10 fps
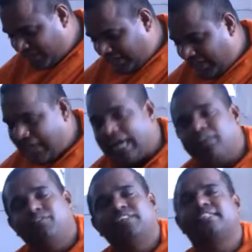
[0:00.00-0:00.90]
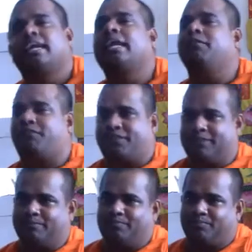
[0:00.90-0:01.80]
life is a gift.
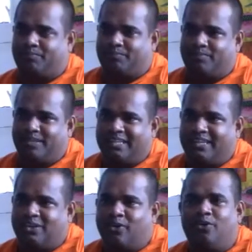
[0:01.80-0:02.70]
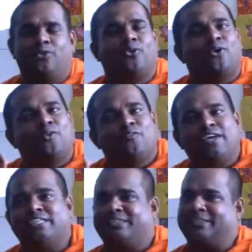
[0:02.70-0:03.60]
Don't
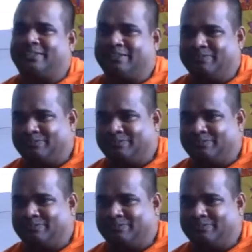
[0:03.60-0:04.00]
waste it.